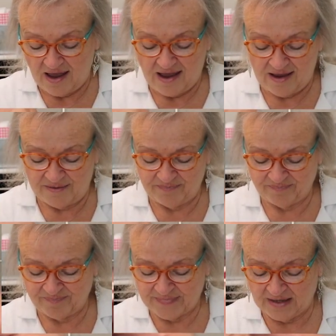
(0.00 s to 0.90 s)

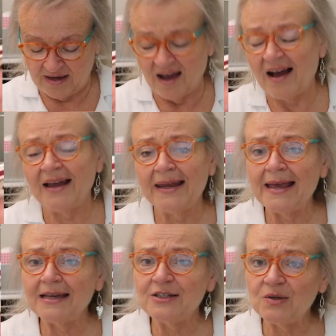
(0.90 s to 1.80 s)
And I
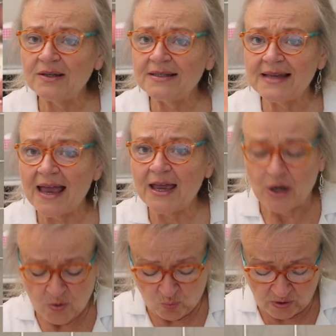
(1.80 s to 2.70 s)
guess you could say
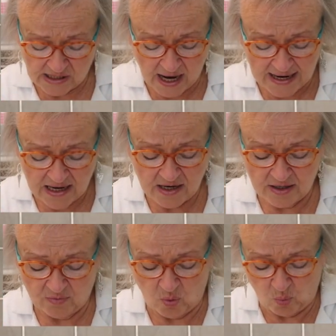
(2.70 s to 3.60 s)
we're tying